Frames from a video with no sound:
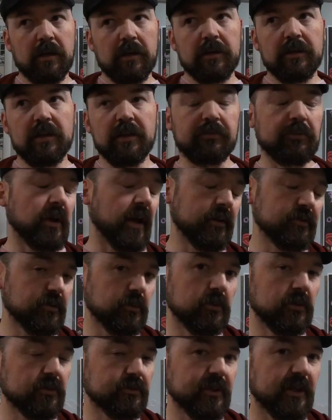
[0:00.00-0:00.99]
If you have
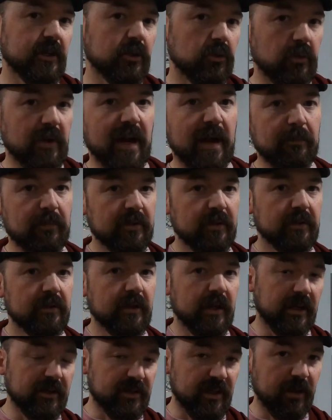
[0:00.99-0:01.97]
something that looks like crap
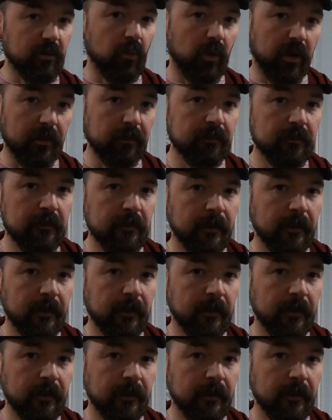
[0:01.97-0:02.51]
at day one,